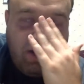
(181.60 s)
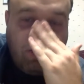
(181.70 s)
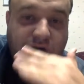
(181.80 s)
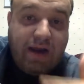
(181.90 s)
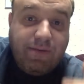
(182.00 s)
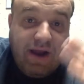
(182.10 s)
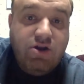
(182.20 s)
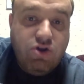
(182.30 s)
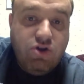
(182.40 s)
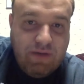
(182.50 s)
Kramer,
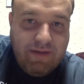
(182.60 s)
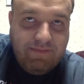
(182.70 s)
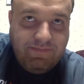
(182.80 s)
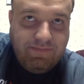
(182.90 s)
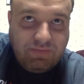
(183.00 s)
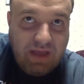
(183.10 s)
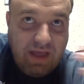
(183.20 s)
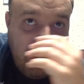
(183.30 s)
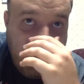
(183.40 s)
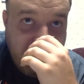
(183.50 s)
and Newman.
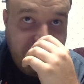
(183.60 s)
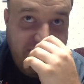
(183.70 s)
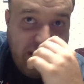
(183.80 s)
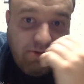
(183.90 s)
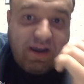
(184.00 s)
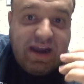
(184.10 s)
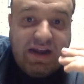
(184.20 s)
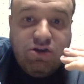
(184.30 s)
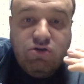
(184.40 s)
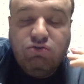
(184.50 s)
They were
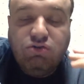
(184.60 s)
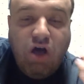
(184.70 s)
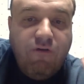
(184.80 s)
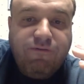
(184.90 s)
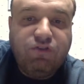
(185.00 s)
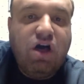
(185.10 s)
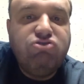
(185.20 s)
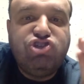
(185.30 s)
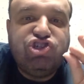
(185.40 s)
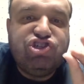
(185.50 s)
getting new
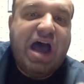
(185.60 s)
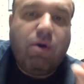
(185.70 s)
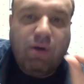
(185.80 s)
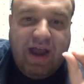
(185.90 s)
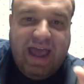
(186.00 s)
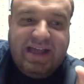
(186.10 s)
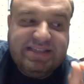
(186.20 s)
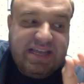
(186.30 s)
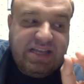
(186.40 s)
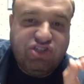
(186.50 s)
low-flow shower
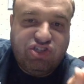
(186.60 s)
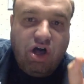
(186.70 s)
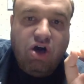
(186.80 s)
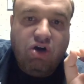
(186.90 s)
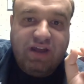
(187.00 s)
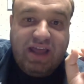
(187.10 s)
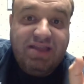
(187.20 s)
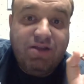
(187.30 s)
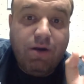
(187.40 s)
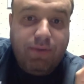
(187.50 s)
heads installed
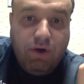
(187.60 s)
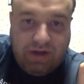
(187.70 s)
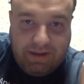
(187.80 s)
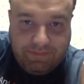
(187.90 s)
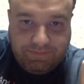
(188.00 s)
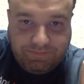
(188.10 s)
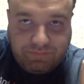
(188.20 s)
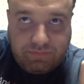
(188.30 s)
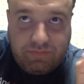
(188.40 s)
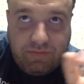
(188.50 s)
in their building.
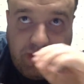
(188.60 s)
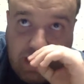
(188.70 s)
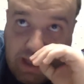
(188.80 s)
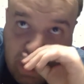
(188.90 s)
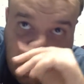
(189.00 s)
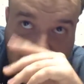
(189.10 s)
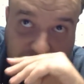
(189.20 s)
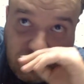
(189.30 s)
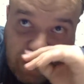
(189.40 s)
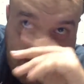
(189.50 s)

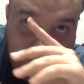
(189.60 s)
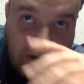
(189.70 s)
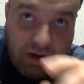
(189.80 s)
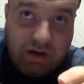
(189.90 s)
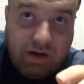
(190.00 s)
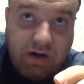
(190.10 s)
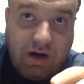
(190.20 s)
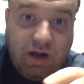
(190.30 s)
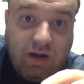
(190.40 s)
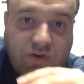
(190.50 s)
Kramer,
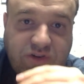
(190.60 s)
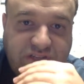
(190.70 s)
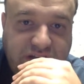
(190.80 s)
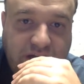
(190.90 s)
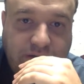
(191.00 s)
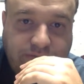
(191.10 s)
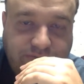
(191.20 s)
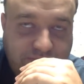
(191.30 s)
of course, you know,